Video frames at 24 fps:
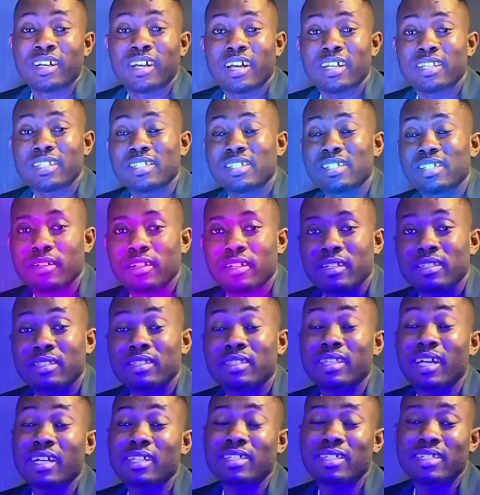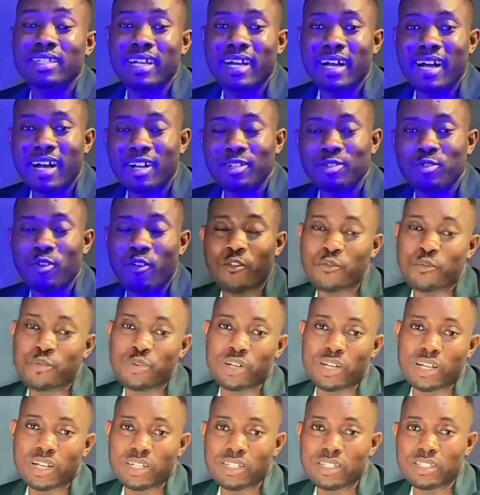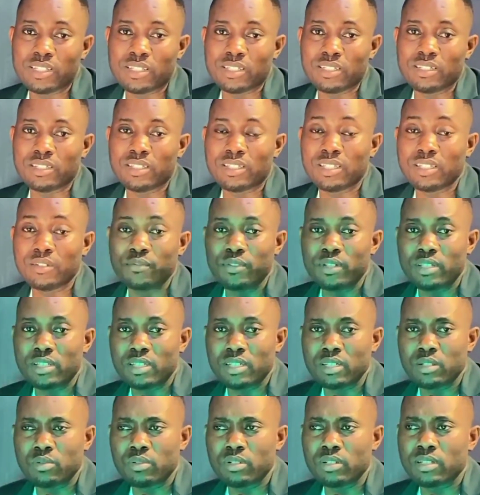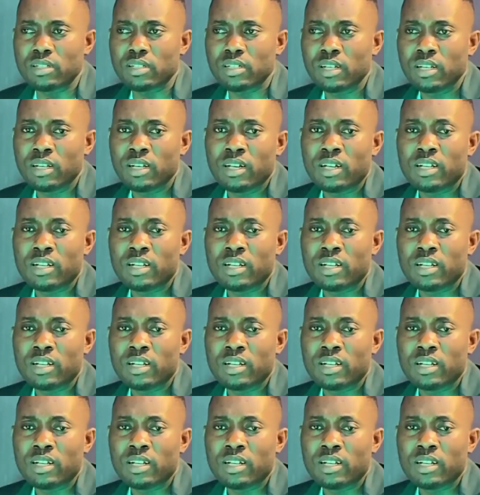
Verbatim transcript: and this is Touching the Heart of Reality TV series.